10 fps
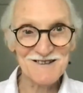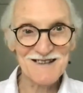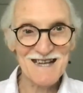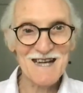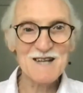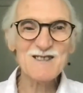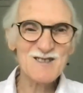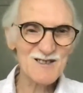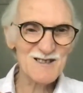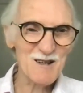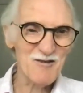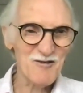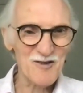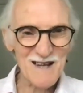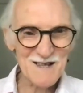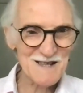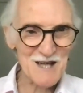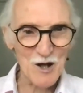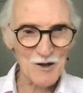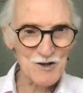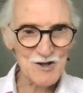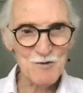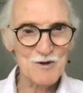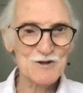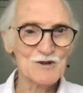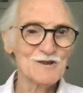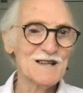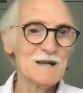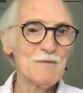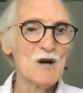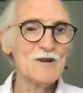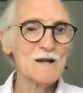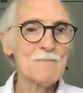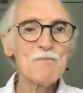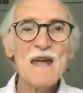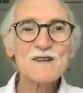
Okay, it's just the phraseology we're talking about here.